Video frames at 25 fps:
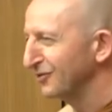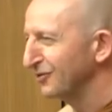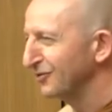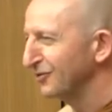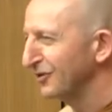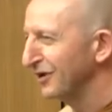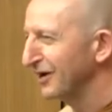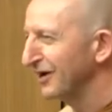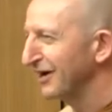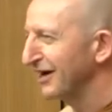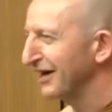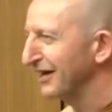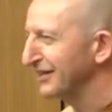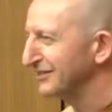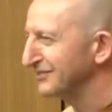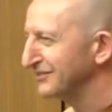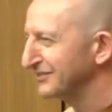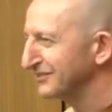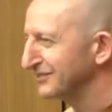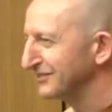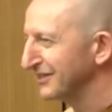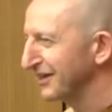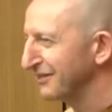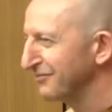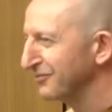who, uh,
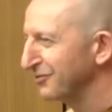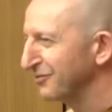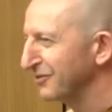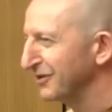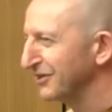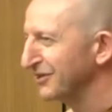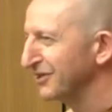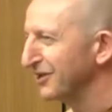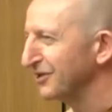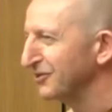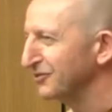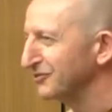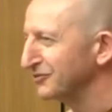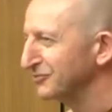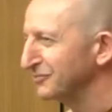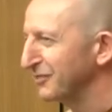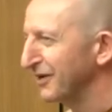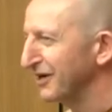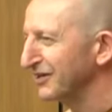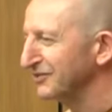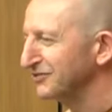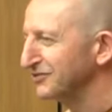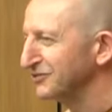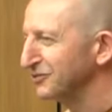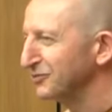as everyone knows,
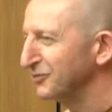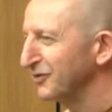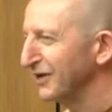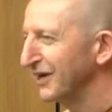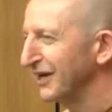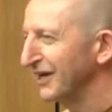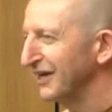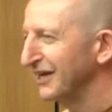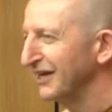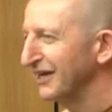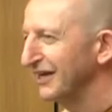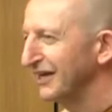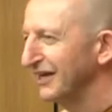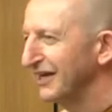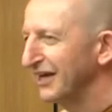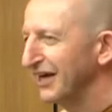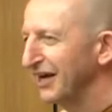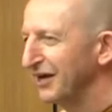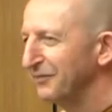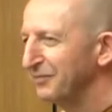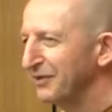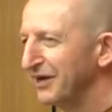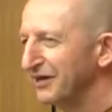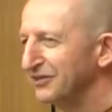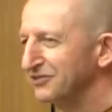passed away
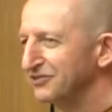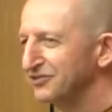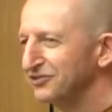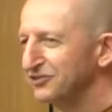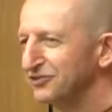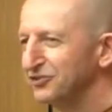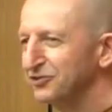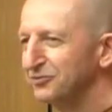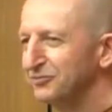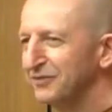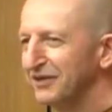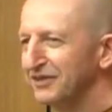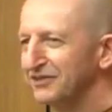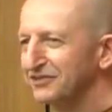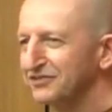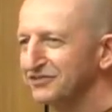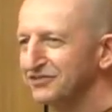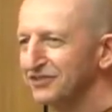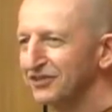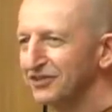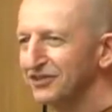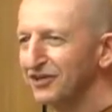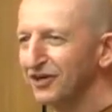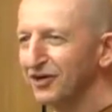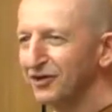about two
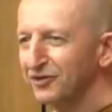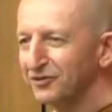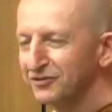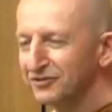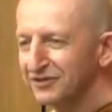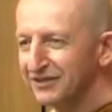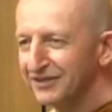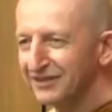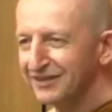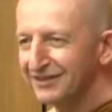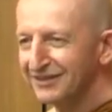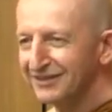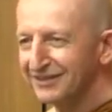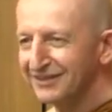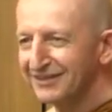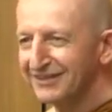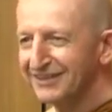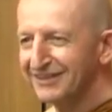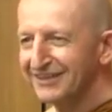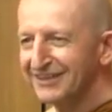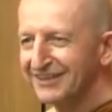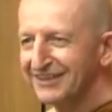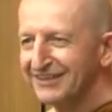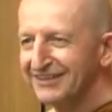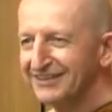months ago. Uh,
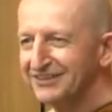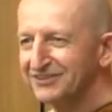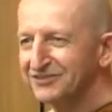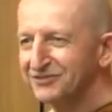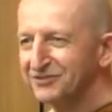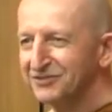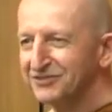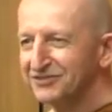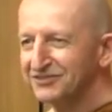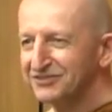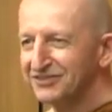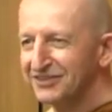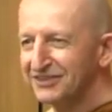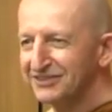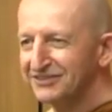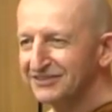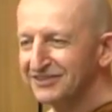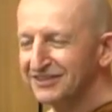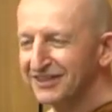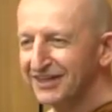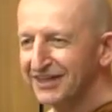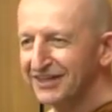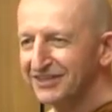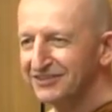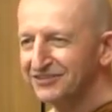this was
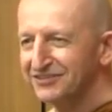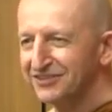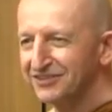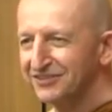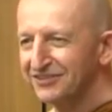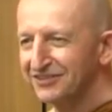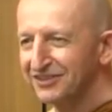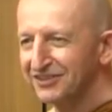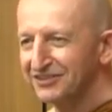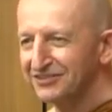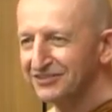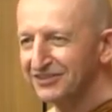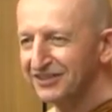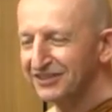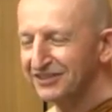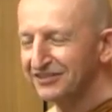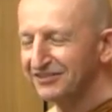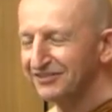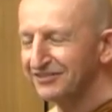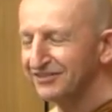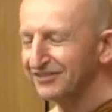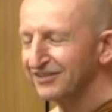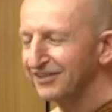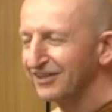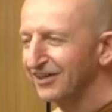today is the
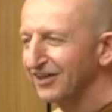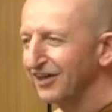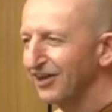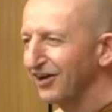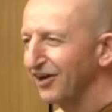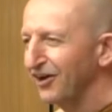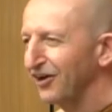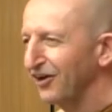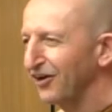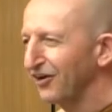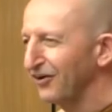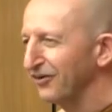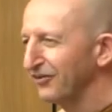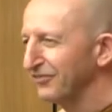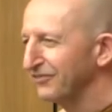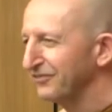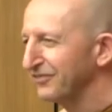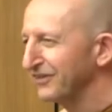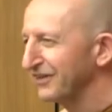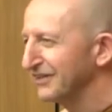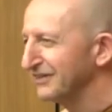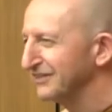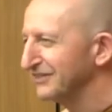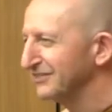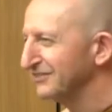13th
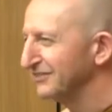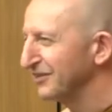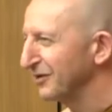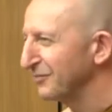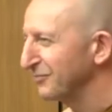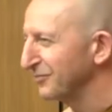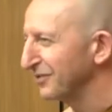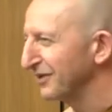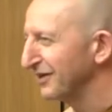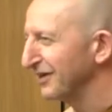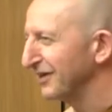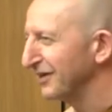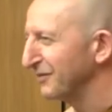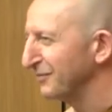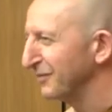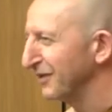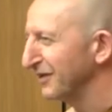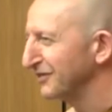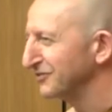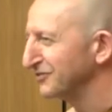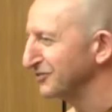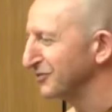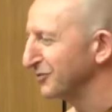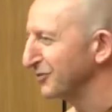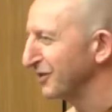of uh, December. He
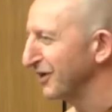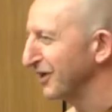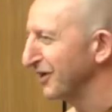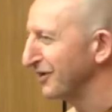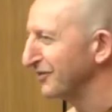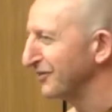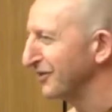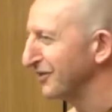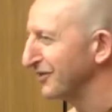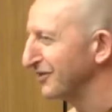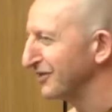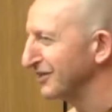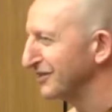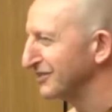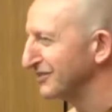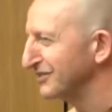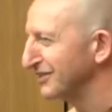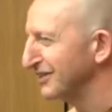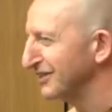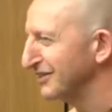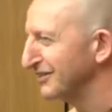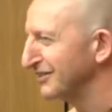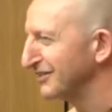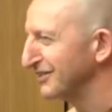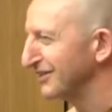passed away on the
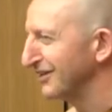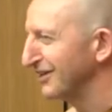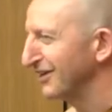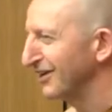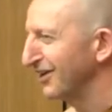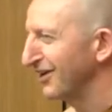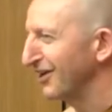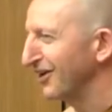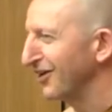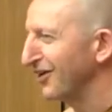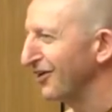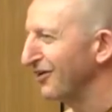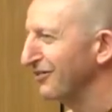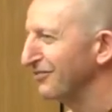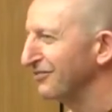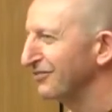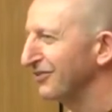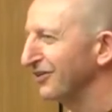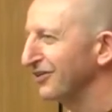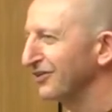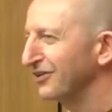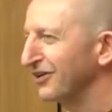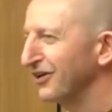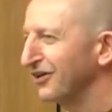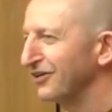13th
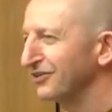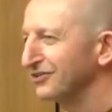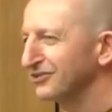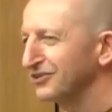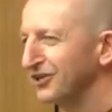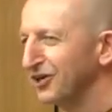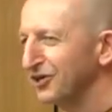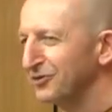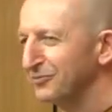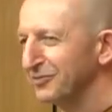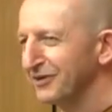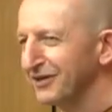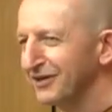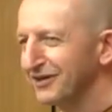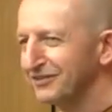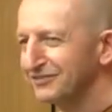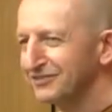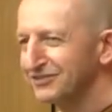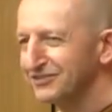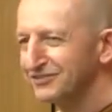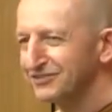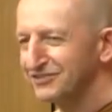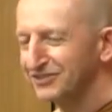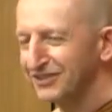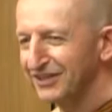of uh, October
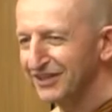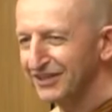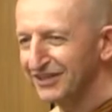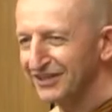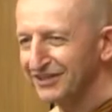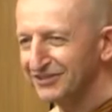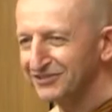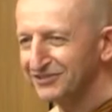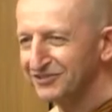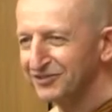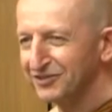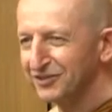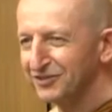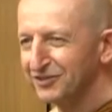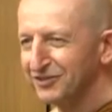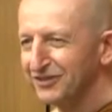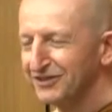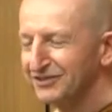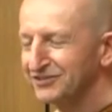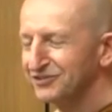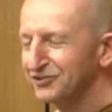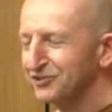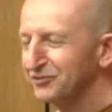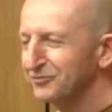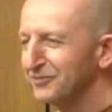of this year. So
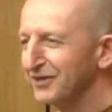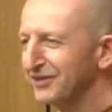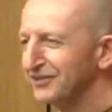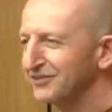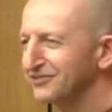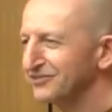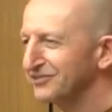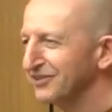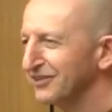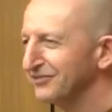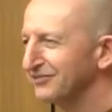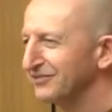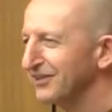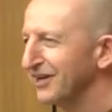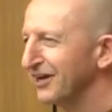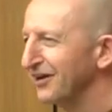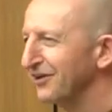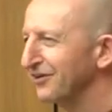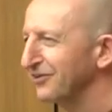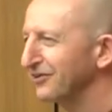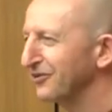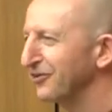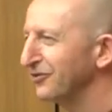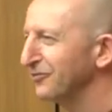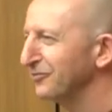uh, two months have
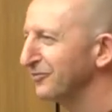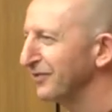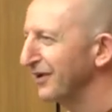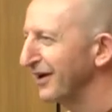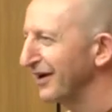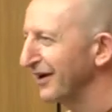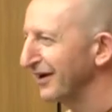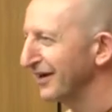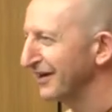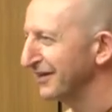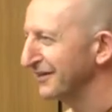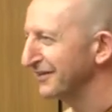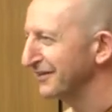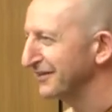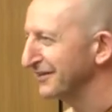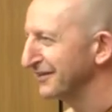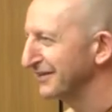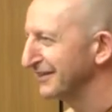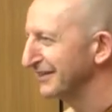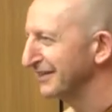now gone by.